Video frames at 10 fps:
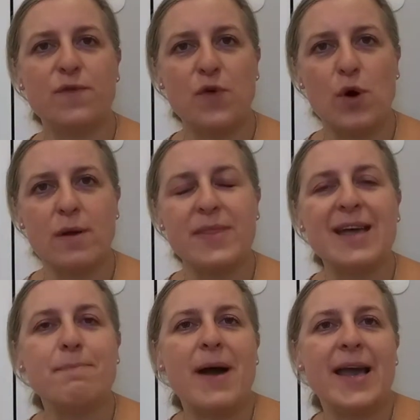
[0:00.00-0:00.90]
for
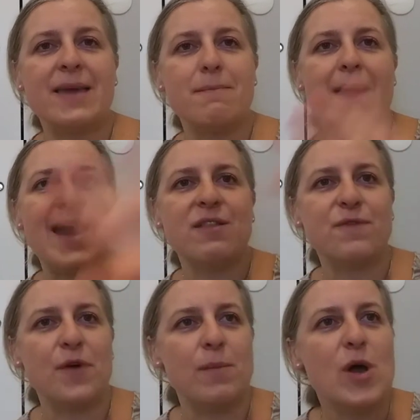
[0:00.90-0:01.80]
not buying math
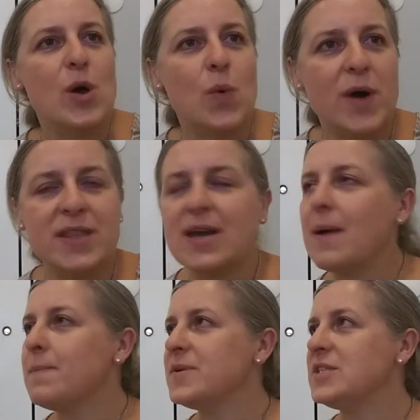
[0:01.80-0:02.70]
from one
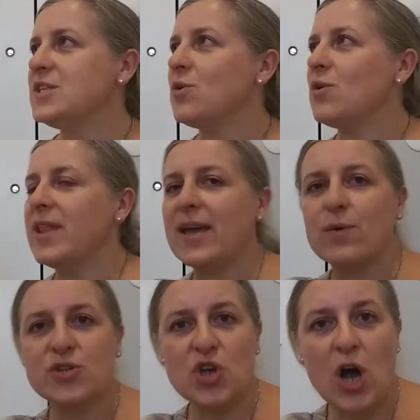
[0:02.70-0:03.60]
company or
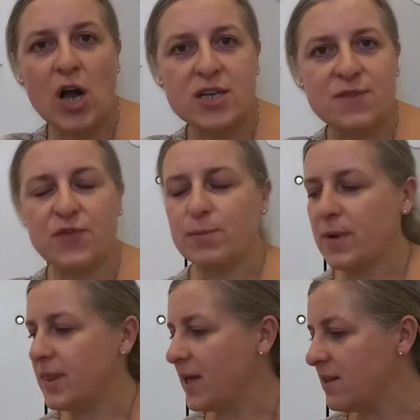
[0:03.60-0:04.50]
language arts from
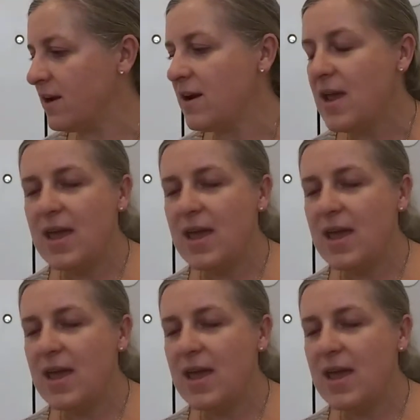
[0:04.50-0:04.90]
another,